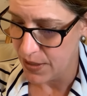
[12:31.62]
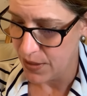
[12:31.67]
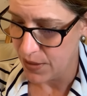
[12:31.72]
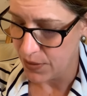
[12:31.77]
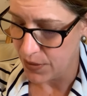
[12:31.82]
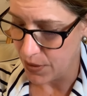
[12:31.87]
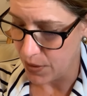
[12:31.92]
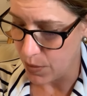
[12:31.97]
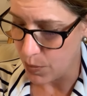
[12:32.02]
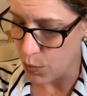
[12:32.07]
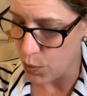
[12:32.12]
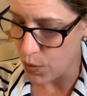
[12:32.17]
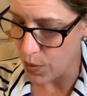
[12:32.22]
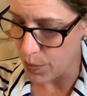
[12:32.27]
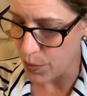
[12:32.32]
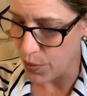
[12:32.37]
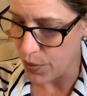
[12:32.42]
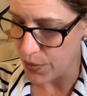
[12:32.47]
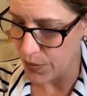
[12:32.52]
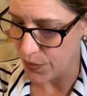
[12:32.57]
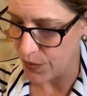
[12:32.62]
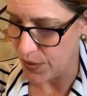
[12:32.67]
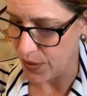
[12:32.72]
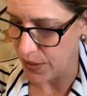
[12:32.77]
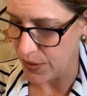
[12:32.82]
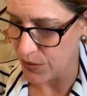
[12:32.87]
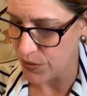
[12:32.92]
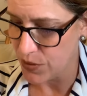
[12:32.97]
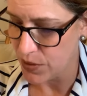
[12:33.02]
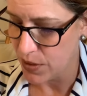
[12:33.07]
There are more important
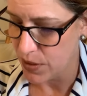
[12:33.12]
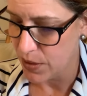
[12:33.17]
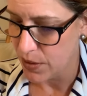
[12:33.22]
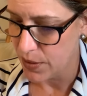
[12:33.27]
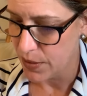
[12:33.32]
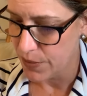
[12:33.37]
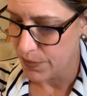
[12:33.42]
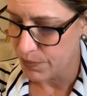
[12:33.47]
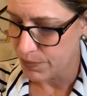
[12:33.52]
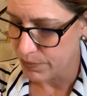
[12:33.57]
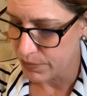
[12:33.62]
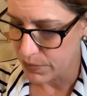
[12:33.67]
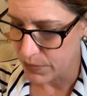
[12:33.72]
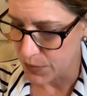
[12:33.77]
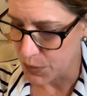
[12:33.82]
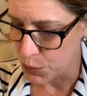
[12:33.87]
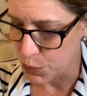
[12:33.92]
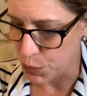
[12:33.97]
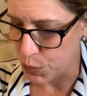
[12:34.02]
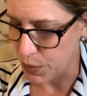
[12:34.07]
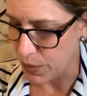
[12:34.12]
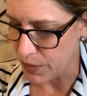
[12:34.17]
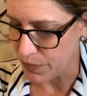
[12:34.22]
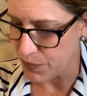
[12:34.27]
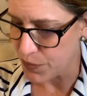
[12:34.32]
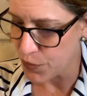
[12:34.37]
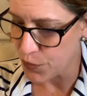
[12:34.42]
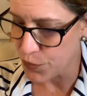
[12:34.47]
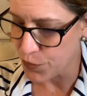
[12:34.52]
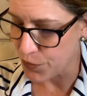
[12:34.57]
things. Well,
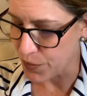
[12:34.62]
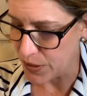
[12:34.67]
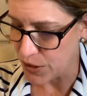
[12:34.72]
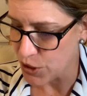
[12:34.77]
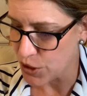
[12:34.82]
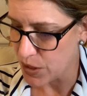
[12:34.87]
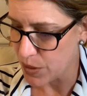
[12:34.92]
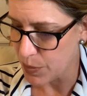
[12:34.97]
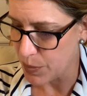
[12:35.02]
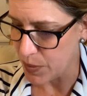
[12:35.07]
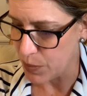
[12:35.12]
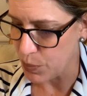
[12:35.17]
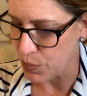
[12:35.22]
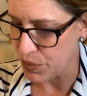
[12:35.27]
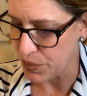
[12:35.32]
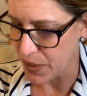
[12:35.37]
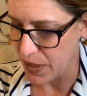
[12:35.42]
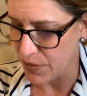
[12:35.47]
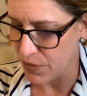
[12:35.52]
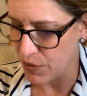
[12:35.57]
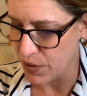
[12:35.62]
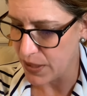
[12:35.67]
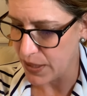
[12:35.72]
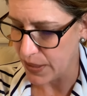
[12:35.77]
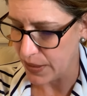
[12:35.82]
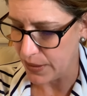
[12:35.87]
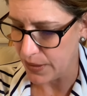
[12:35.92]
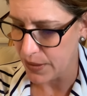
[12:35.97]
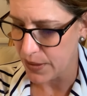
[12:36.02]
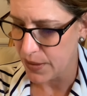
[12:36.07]
friendship and bravery
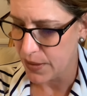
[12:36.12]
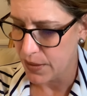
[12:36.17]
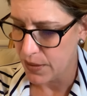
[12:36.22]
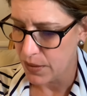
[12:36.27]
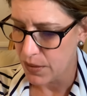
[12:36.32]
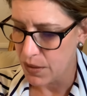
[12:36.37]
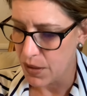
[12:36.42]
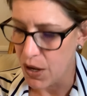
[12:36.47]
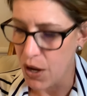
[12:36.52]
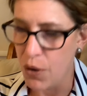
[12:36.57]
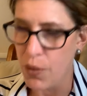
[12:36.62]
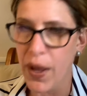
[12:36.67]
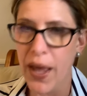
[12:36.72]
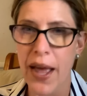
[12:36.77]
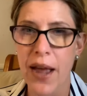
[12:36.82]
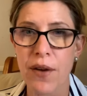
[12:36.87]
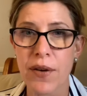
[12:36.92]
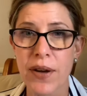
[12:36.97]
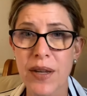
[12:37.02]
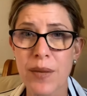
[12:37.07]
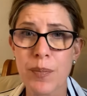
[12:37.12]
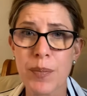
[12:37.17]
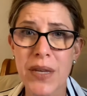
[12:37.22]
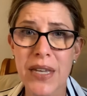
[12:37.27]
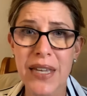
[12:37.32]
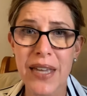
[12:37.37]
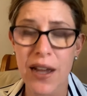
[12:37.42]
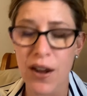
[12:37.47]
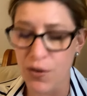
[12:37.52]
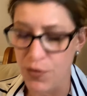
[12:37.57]
and—" "Oh, Harry, be
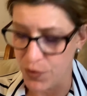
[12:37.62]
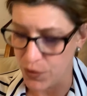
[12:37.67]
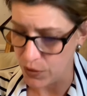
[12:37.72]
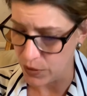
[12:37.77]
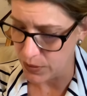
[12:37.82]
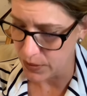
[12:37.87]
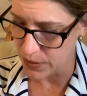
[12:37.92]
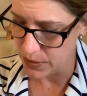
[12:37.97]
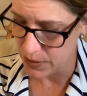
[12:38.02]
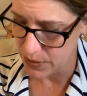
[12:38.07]
careful."